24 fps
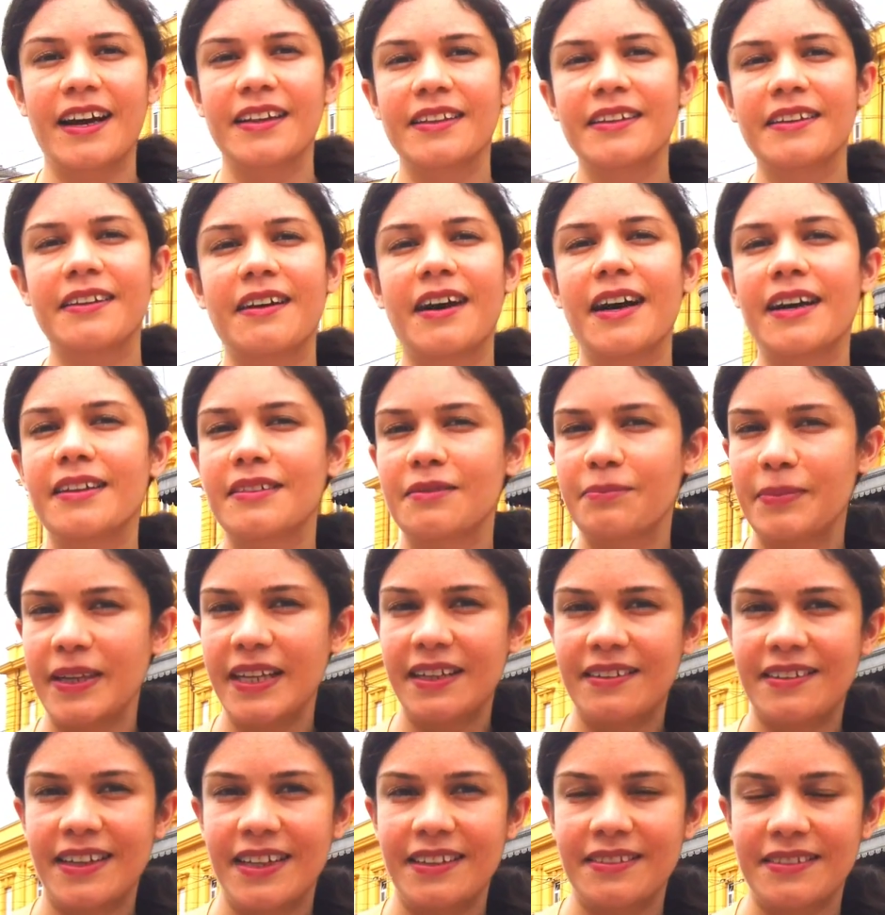other
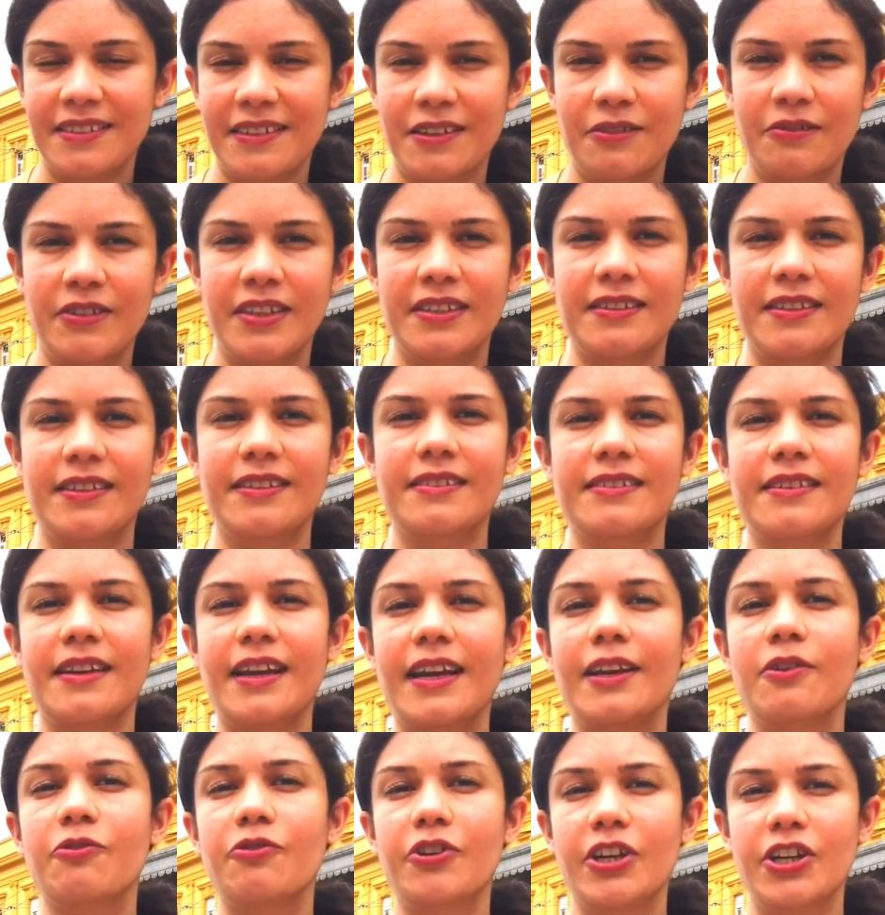high-speed train services
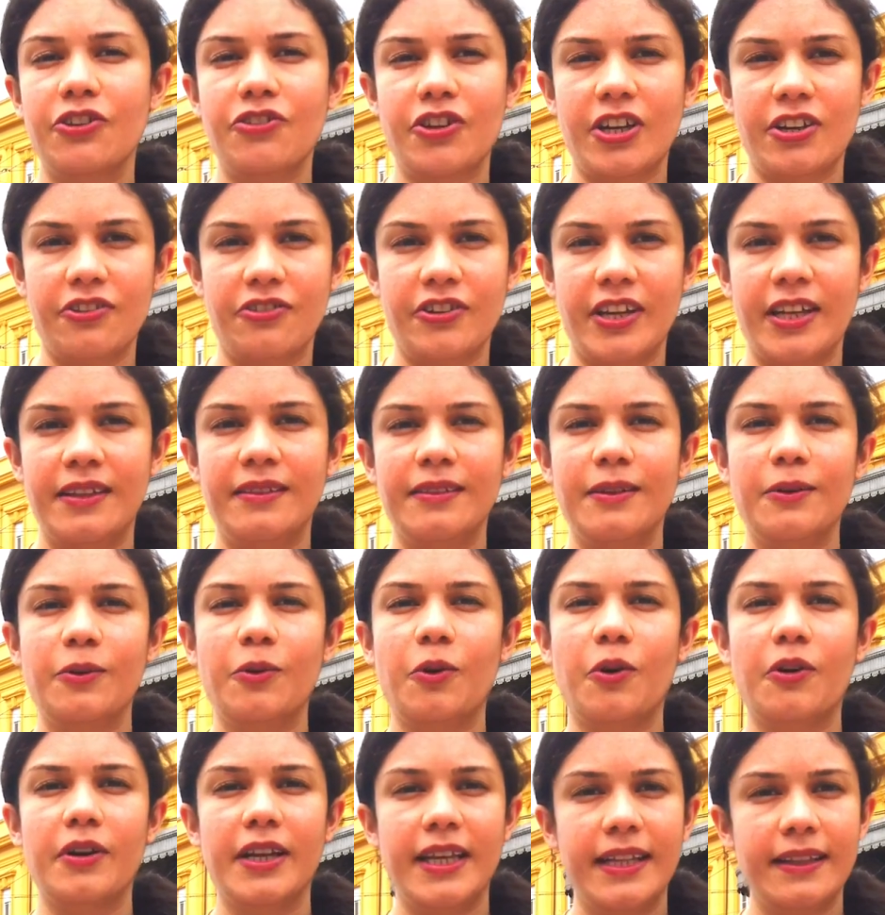like
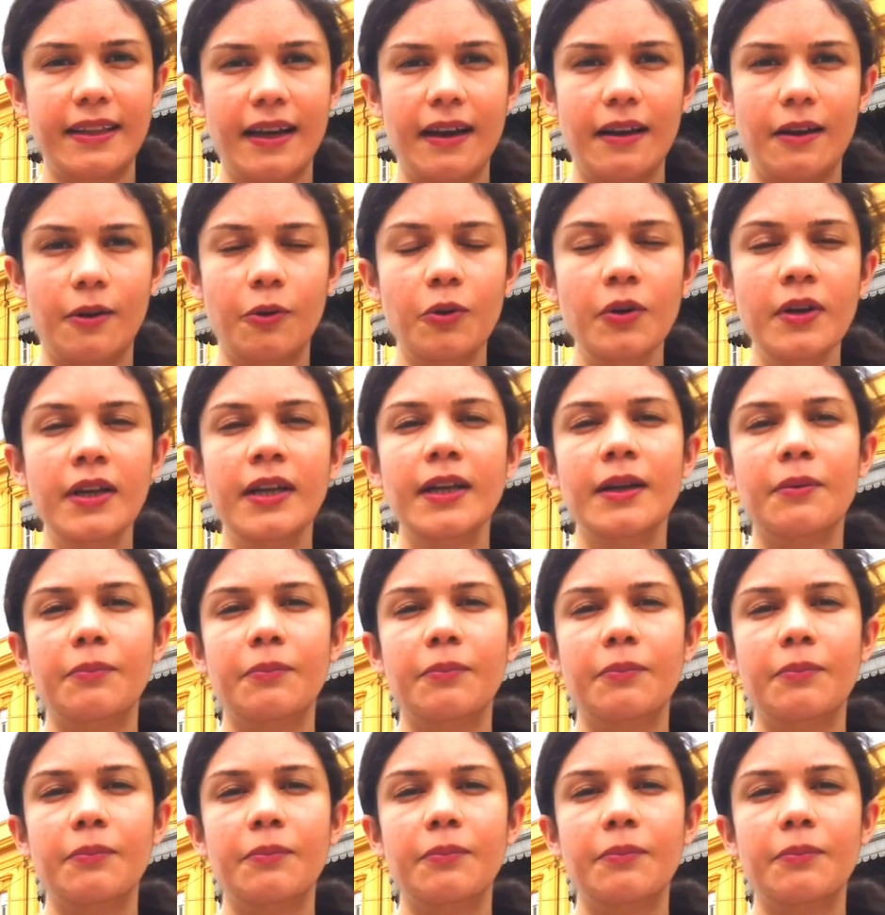Argento or Italo.